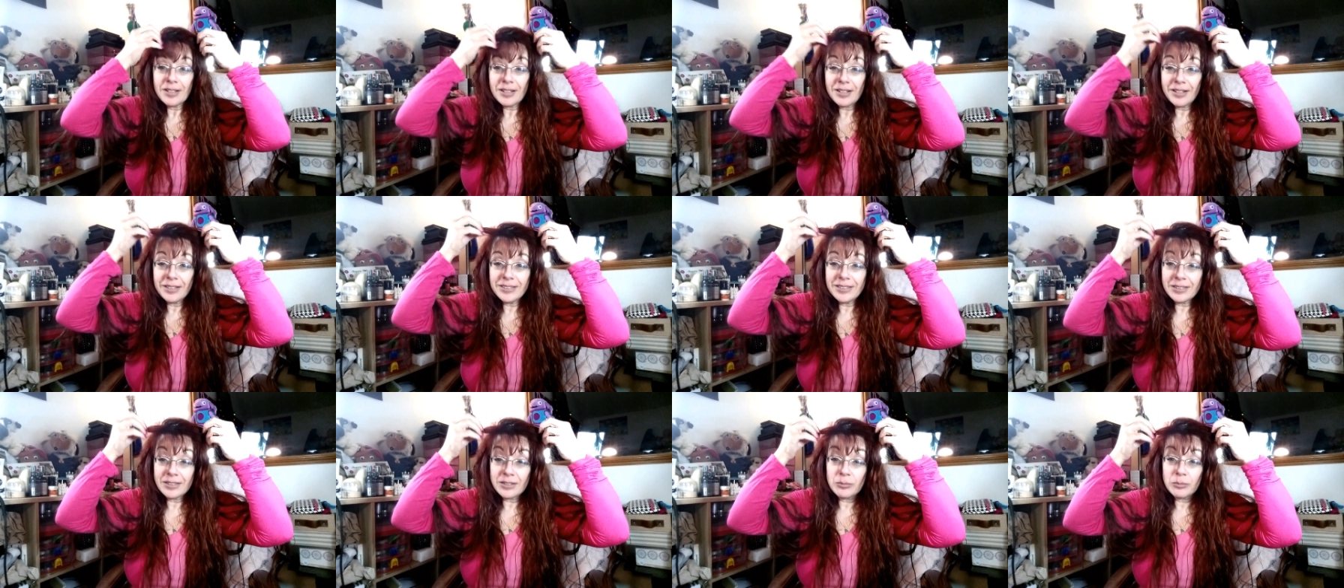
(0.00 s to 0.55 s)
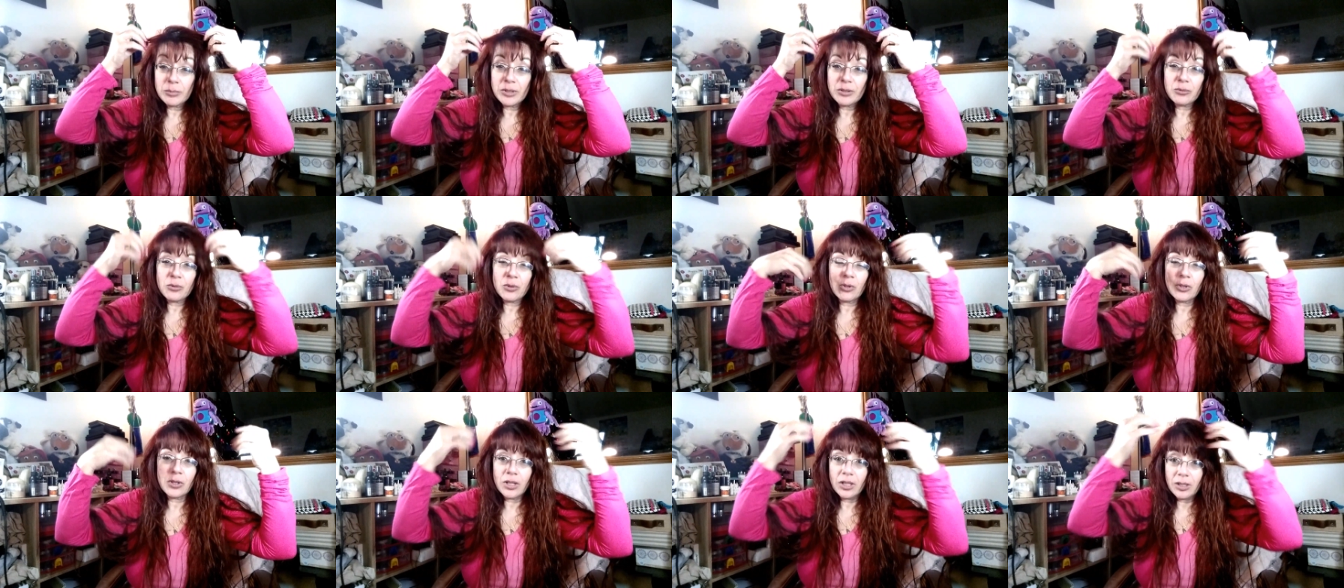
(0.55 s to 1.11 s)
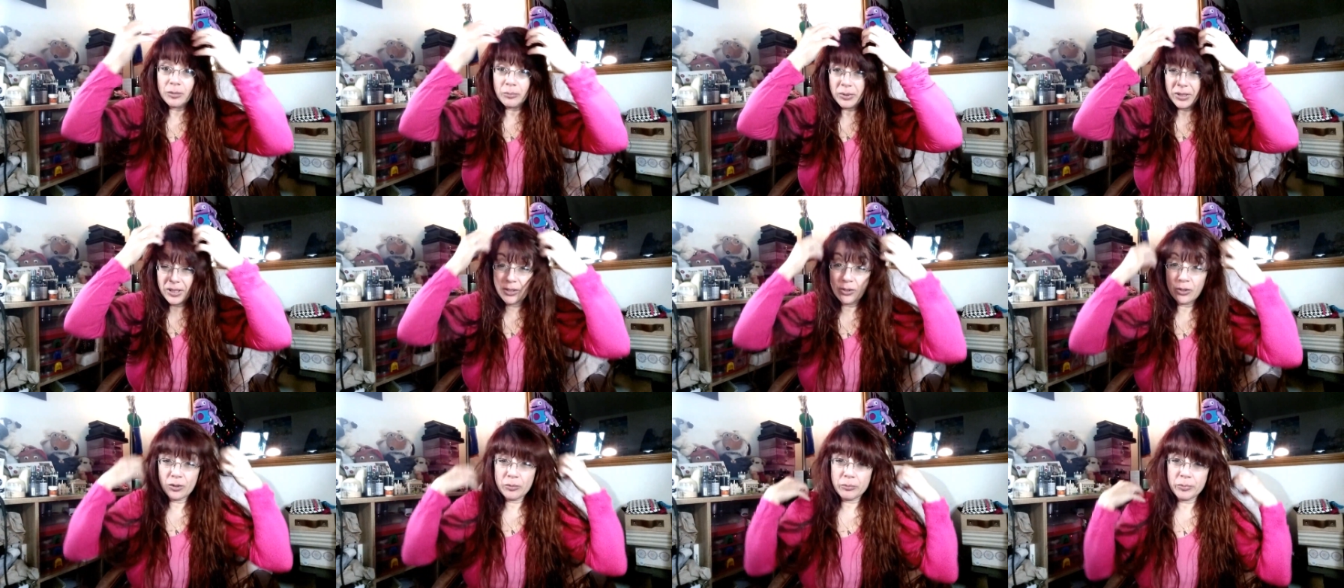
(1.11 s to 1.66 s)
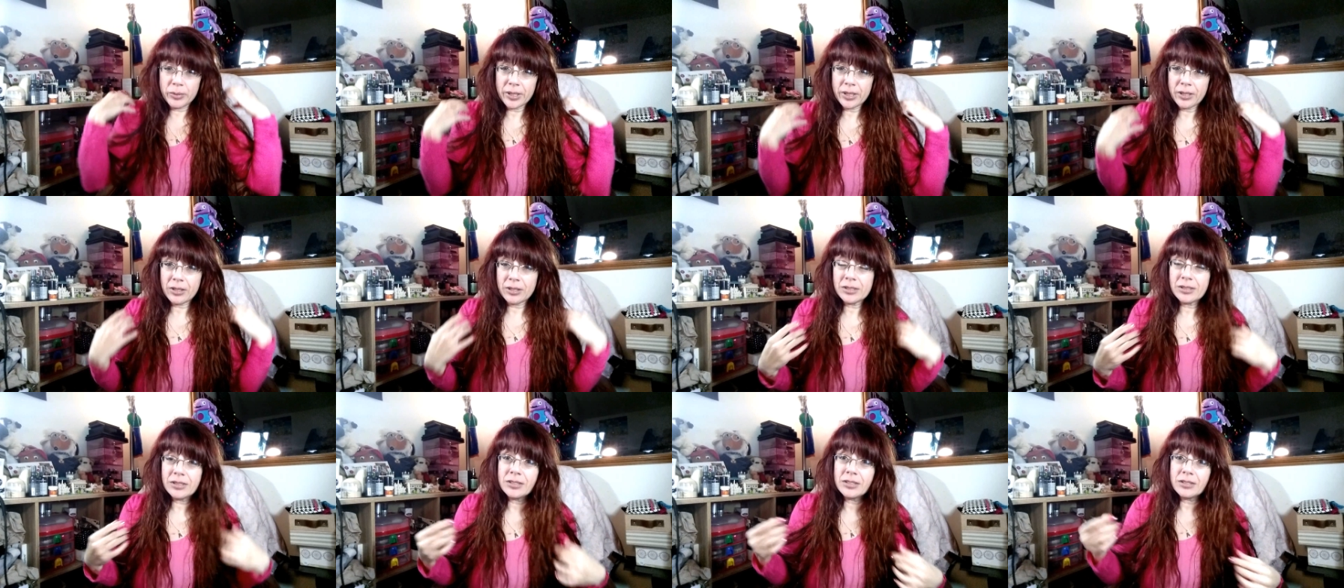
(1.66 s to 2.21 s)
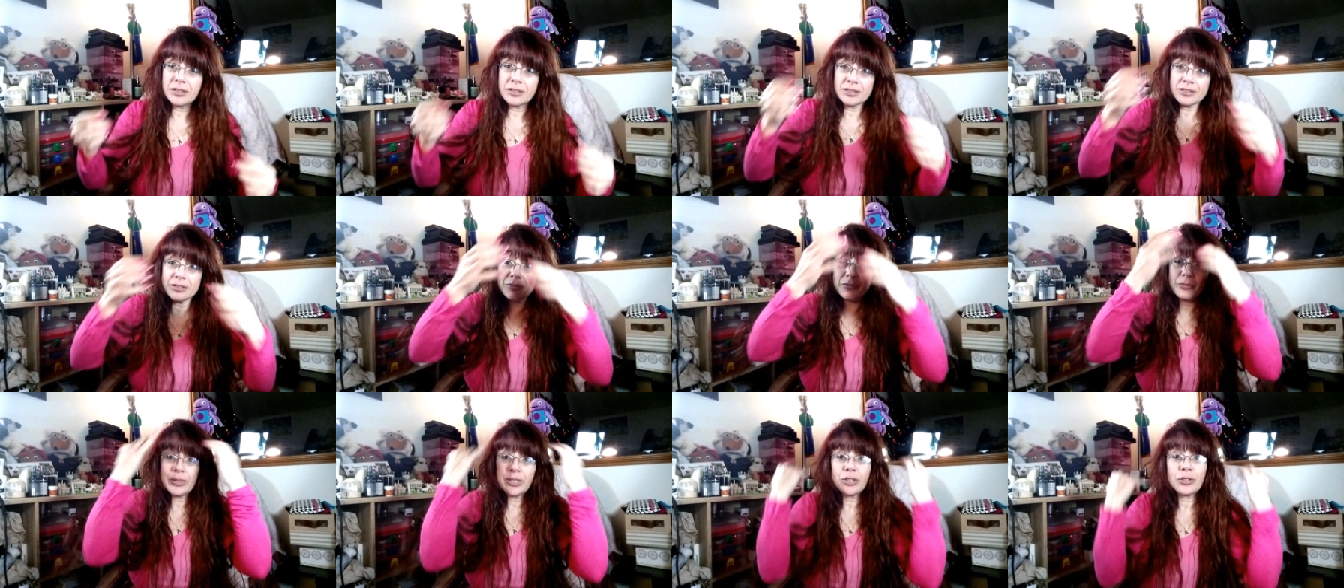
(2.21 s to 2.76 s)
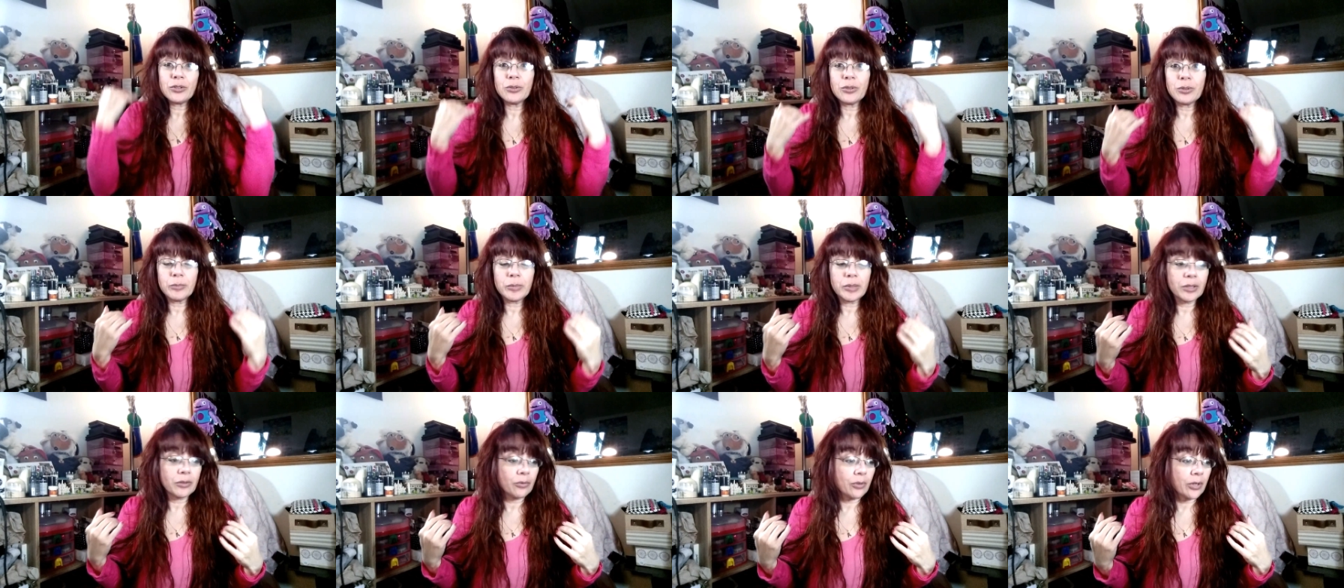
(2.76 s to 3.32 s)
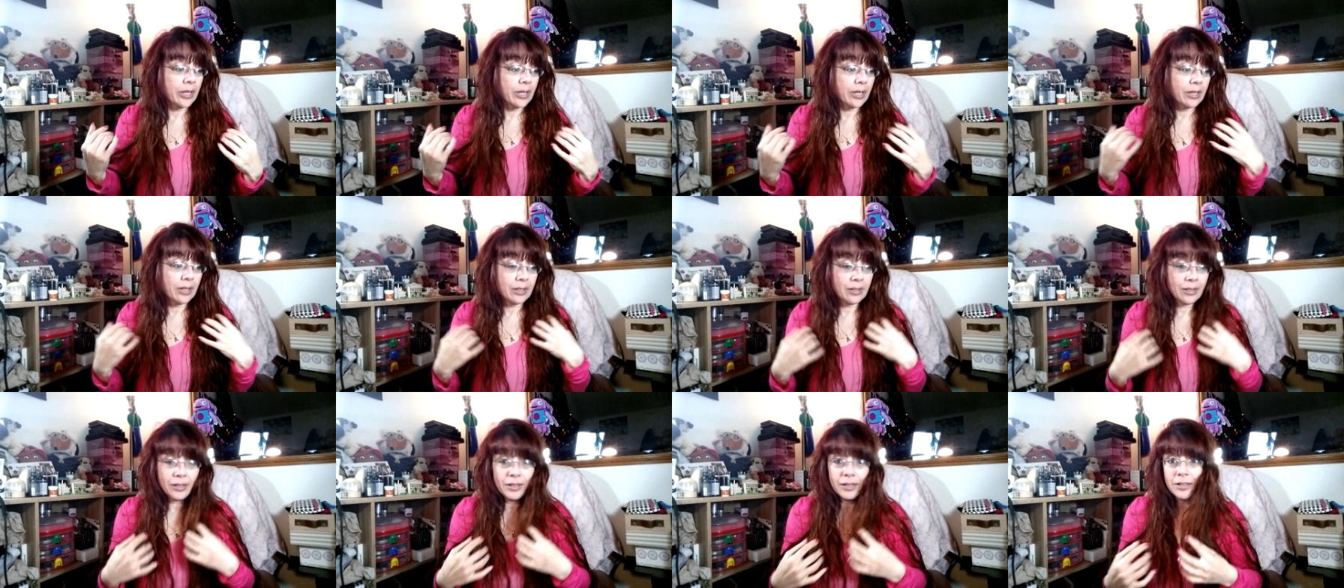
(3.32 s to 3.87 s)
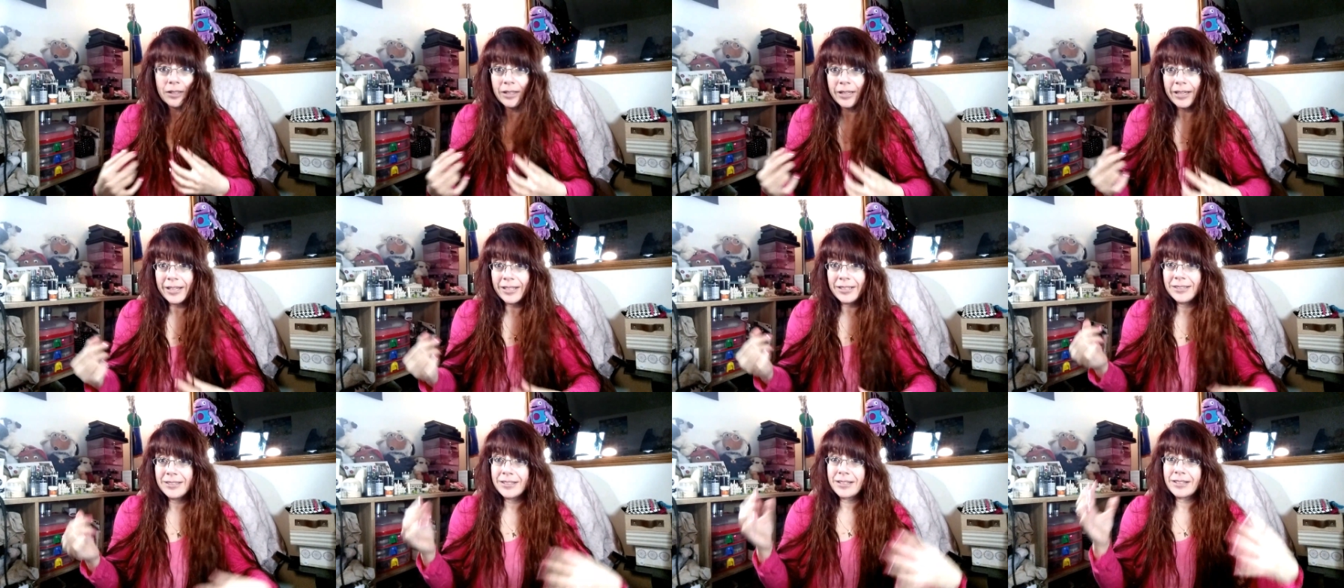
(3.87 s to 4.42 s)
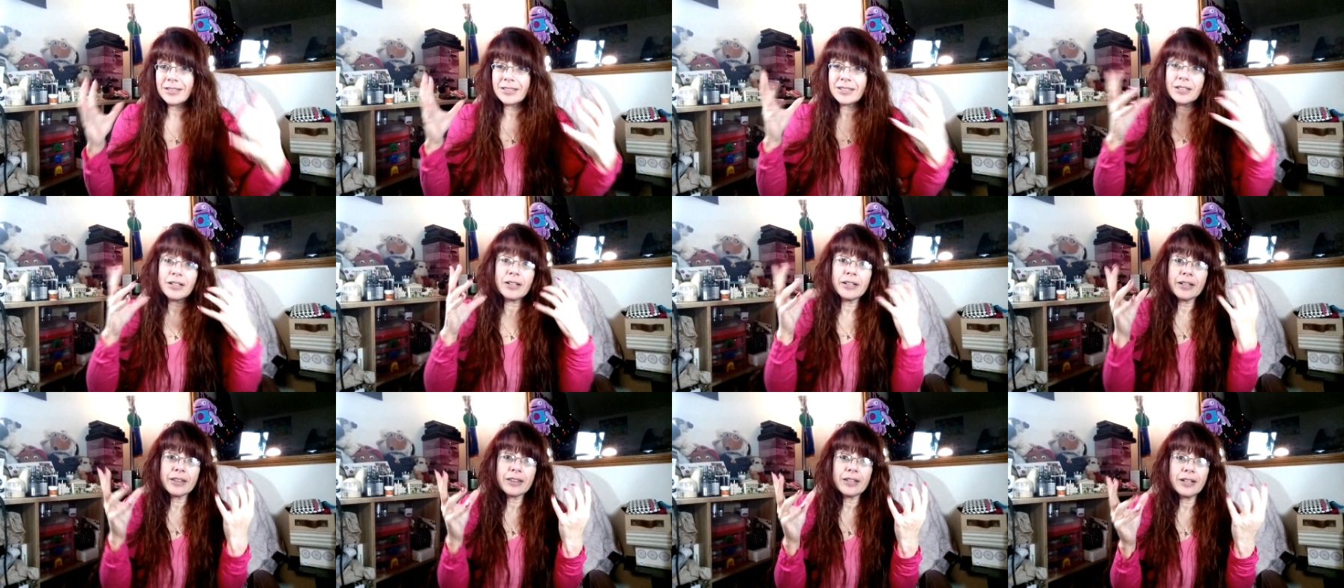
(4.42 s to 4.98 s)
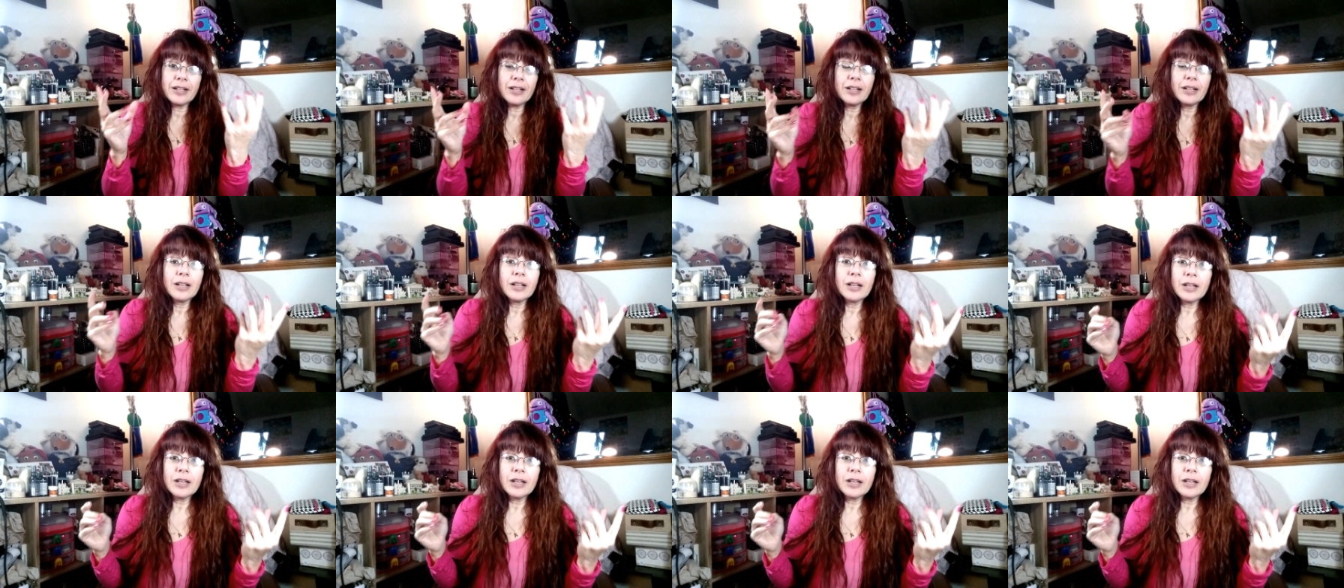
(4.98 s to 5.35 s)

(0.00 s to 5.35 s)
I did them in the wrong colour, but I couldn't be asked to redo them in the right colour and slightly thinner.